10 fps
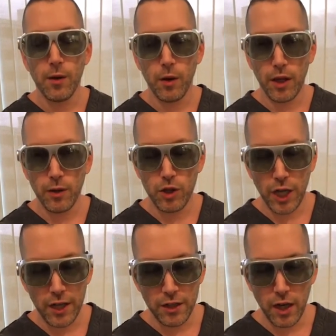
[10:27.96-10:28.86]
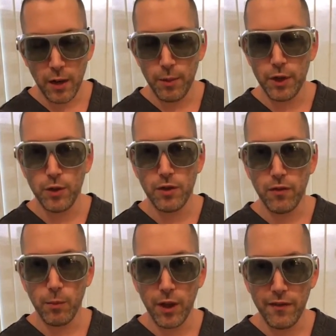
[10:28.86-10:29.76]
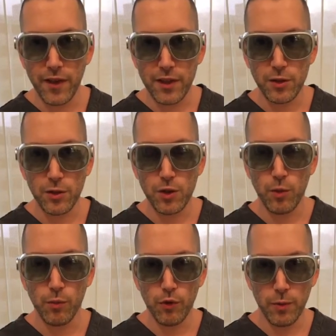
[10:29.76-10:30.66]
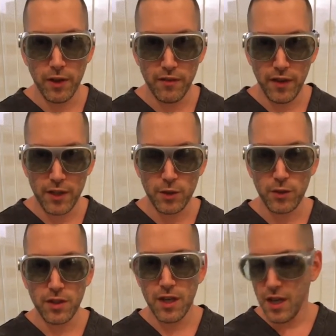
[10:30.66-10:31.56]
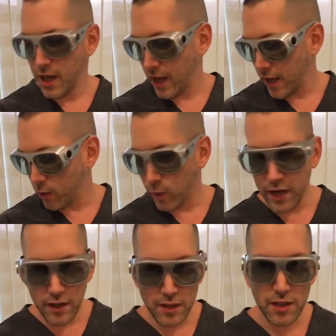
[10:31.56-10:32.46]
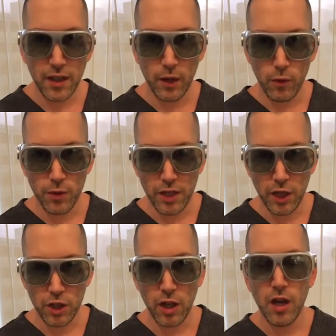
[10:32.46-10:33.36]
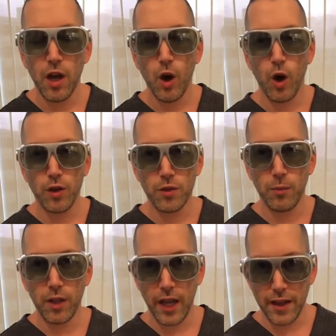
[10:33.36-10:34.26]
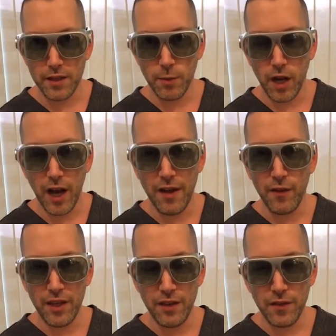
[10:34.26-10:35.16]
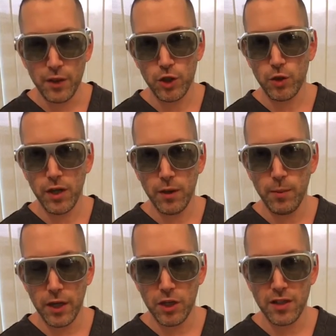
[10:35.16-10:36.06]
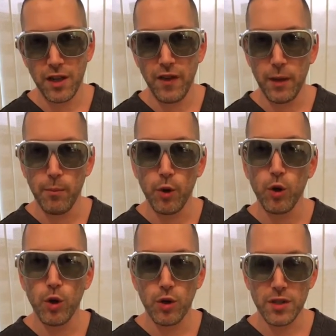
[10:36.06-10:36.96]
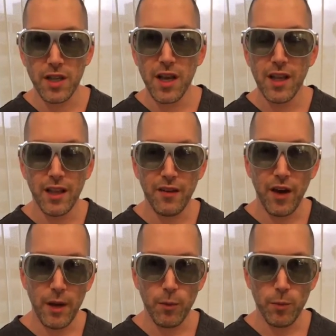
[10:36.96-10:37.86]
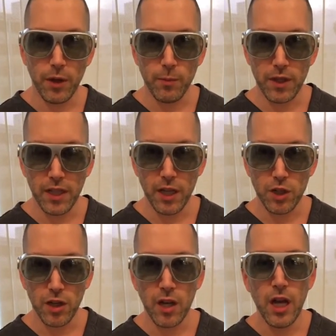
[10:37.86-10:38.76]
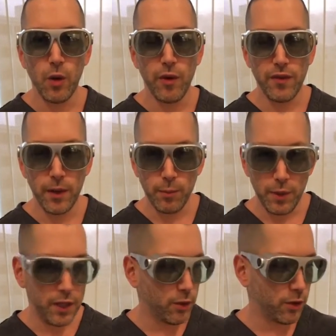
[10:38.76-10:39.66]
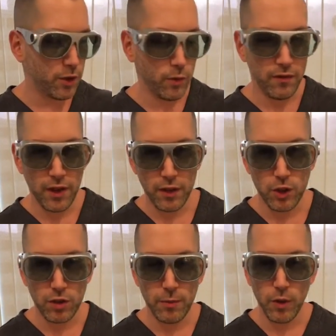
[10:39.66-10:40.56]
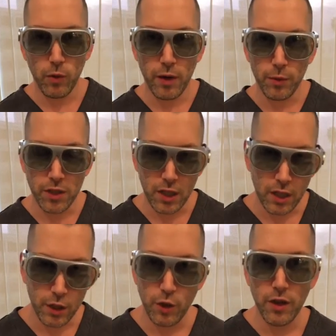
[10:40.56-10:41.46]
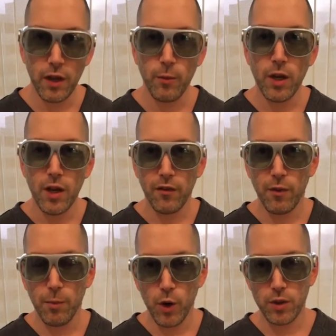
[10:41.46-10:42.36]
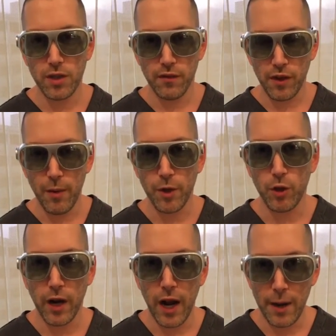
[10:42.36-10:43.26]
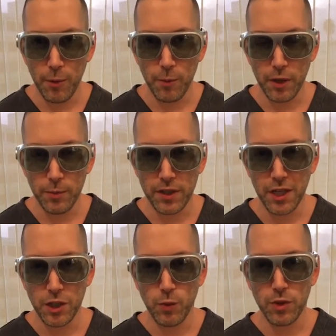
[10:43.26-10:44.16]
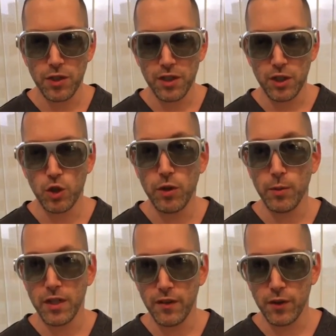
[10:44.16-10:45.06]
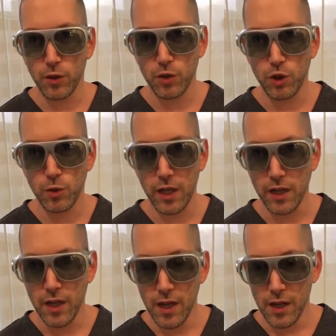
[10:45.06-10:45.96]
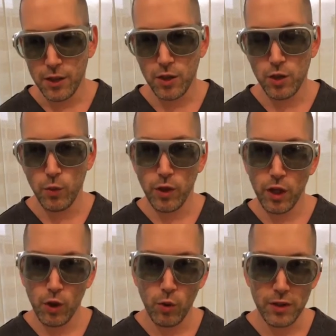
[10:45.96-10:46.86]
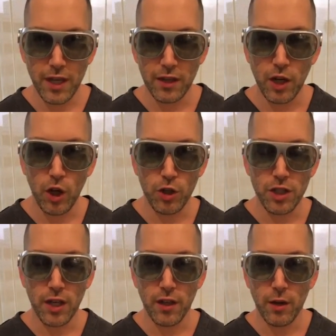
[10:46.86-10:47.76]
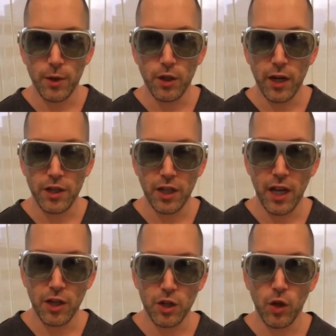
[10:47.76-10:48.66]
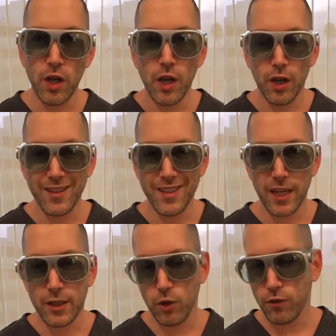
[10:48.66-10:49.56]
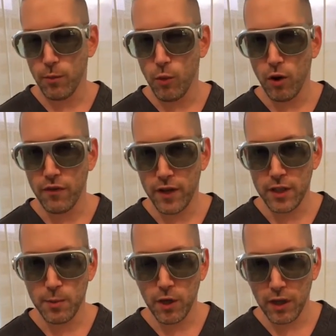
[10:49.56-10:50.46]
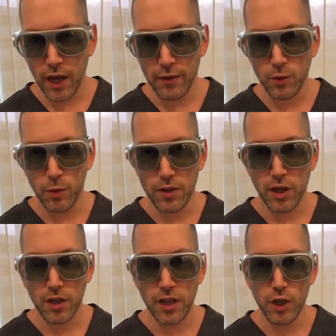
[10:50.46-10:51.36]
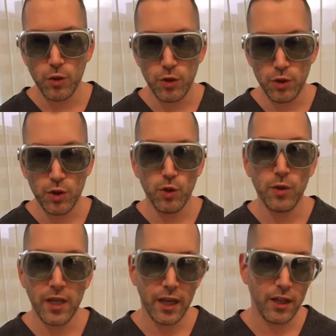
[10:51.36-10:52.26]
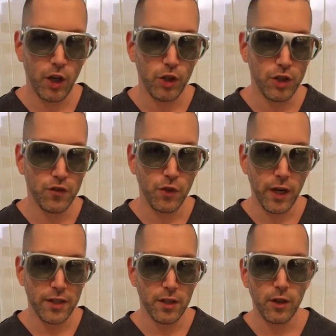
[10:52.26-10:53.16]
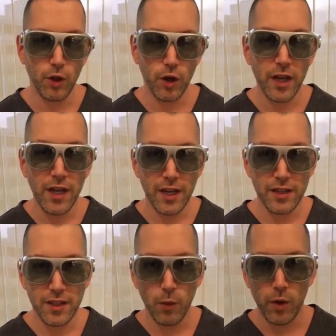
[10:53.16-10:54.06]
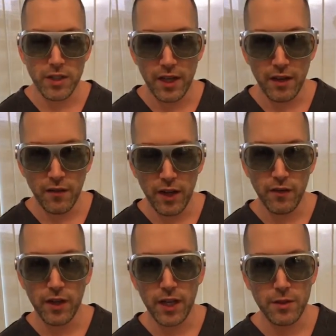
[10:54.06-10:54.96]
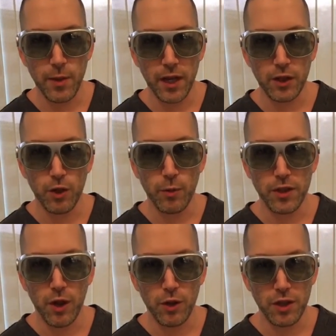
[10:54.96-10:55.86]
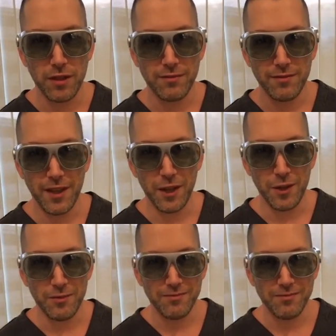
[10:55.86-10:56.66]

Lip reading: can change it up and use it for blood vessels, so improvement in vessels and redness like rosacea, also melasma. I've even treated patients that have had burns that have hyperpigmentation. We've done peels and we've done this treatment and we're able to clear them from post-inflammatory hyperpigmentation, which is extremely difficult to treat. So it's a really cool technology. I thought it'd be good educational. And stay tuned for more Facebook Lives when we start to introduce new technologies for you guys to learn and see what's innovative in cosmetic dermatology. Thank you.